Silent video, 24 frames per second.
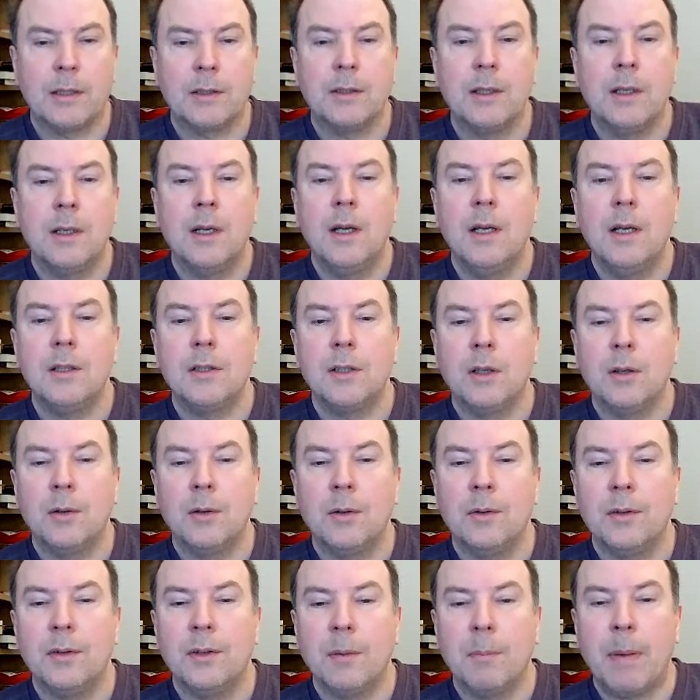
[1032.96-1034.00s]
Yes.
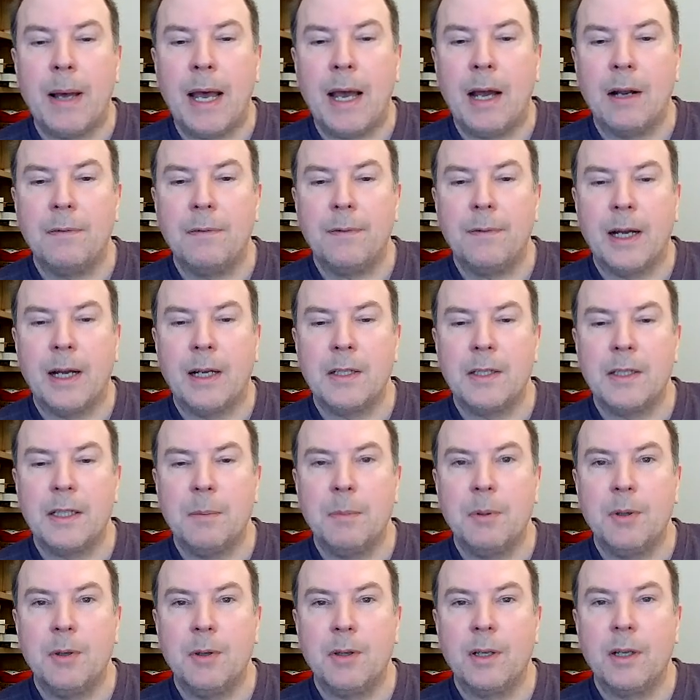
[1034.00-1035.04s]
So the bad
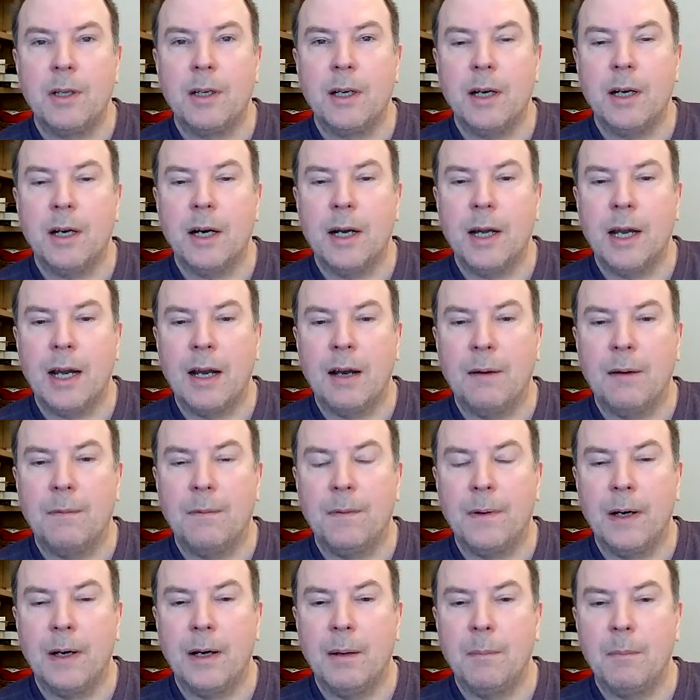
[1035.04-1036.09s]
fantasy book I
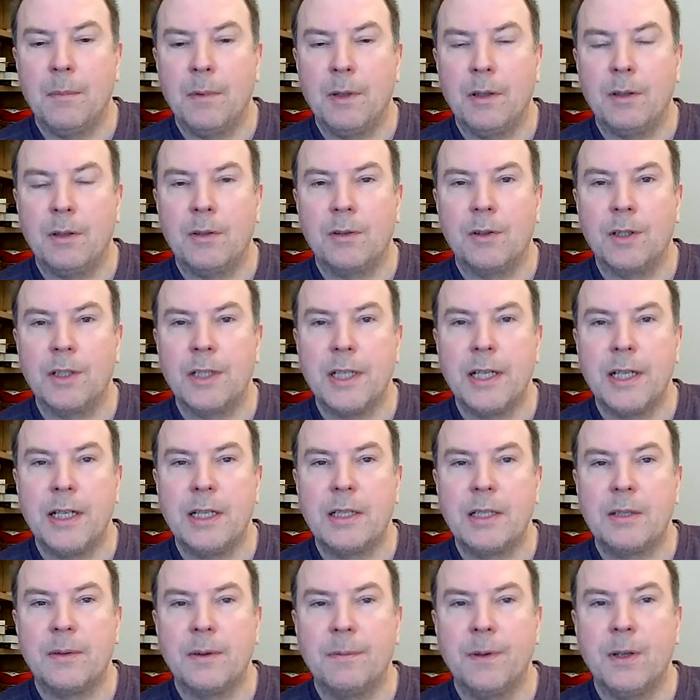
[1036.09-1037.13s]
have
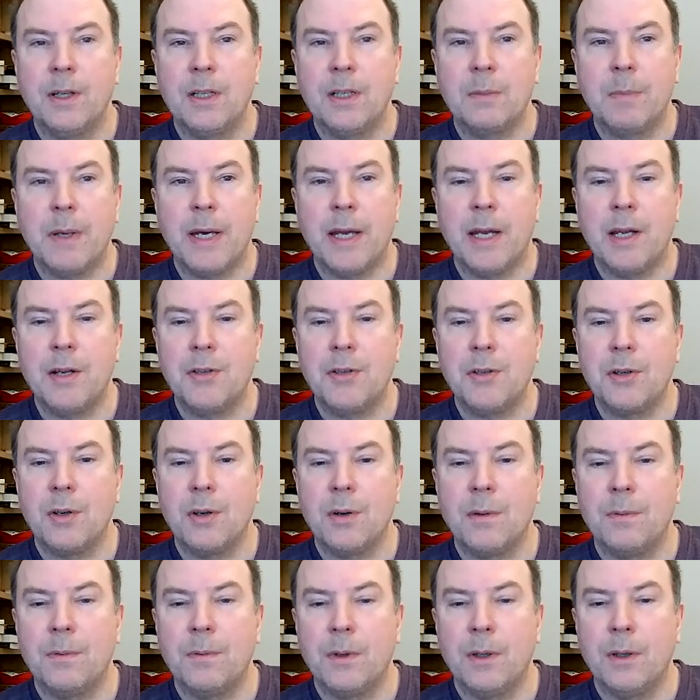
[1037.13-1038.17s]
critiqued the first page
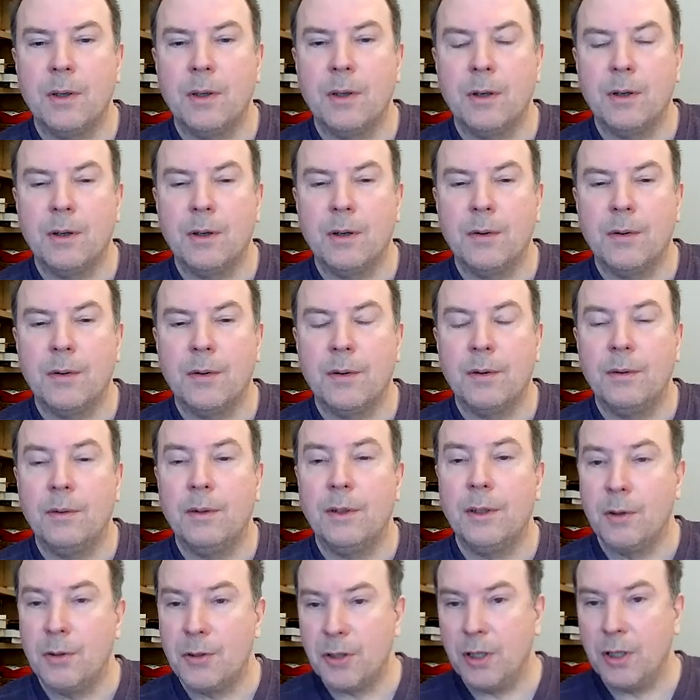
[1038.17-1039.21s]
of on
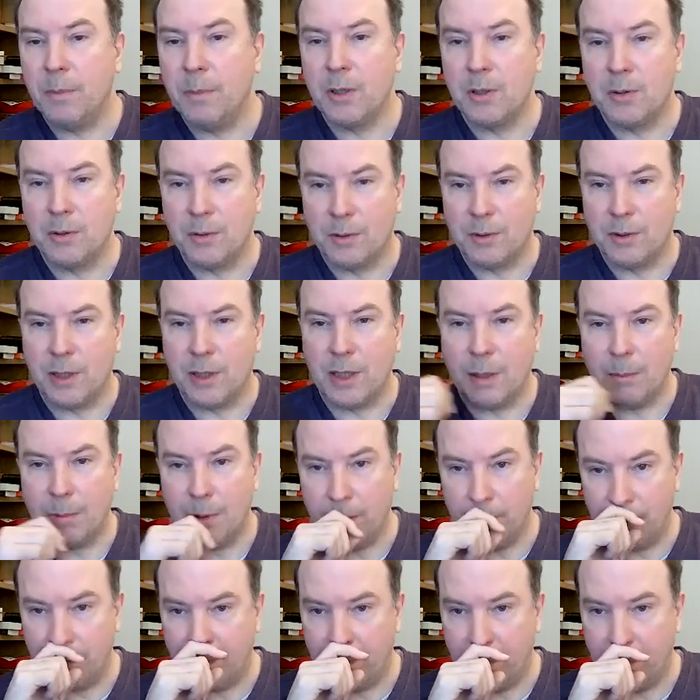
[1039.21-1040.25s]
YouTube. It was a
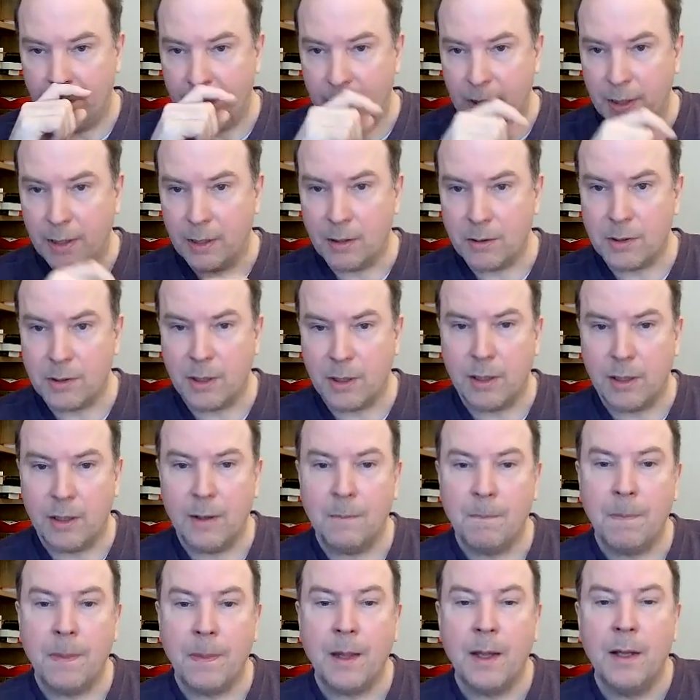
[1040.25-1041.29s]
couple of videos
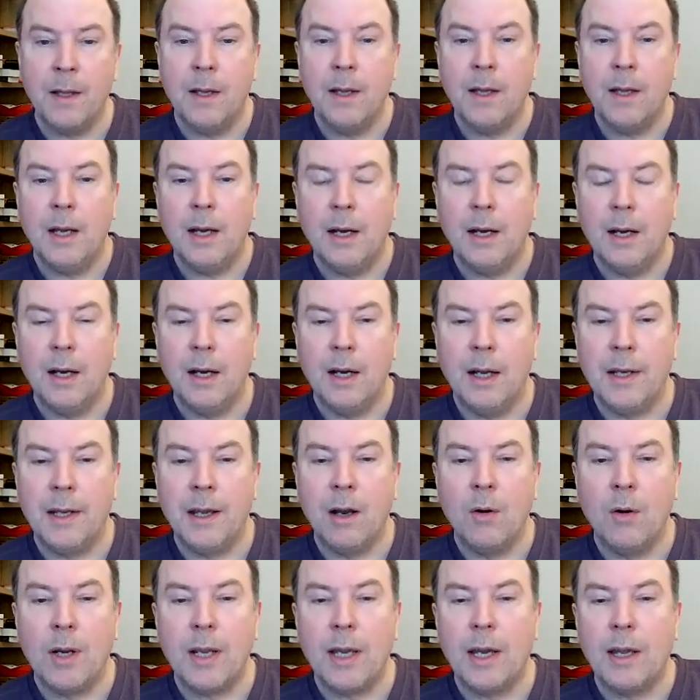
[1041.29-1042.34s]
ago.
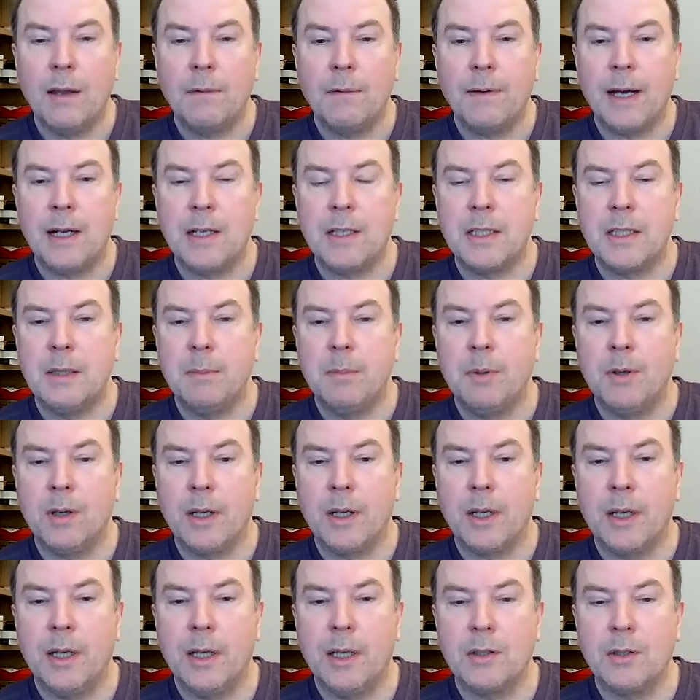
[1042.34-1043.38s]
And the okay fantasy
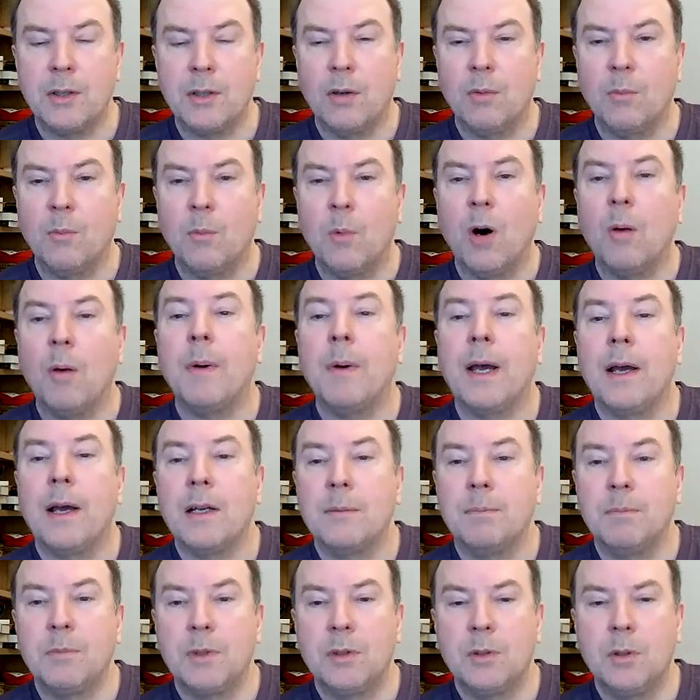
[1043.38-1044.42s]
book is on
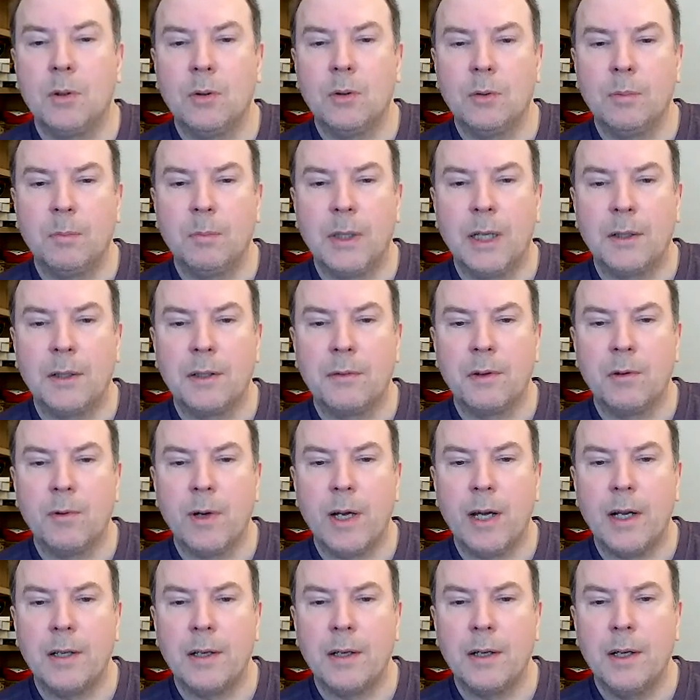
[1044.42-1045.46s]
Wattpad. It's called Blood of
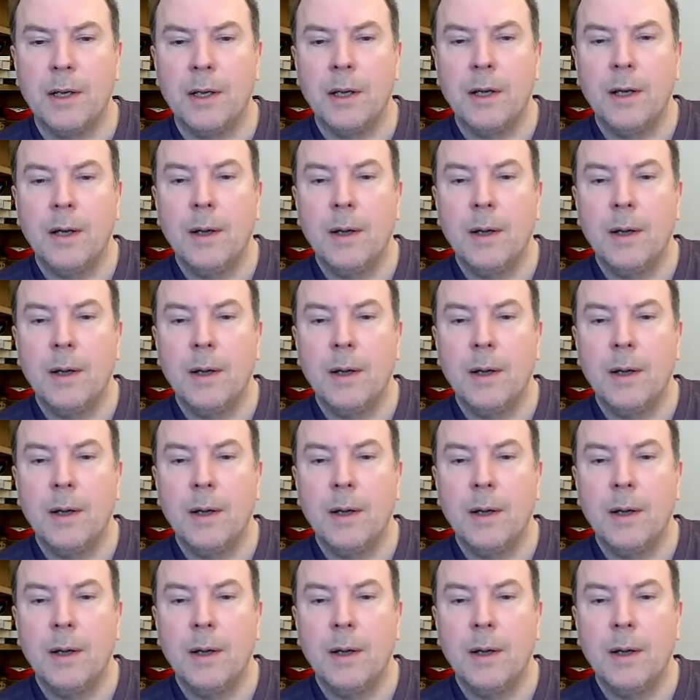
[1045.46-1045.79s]
the Red.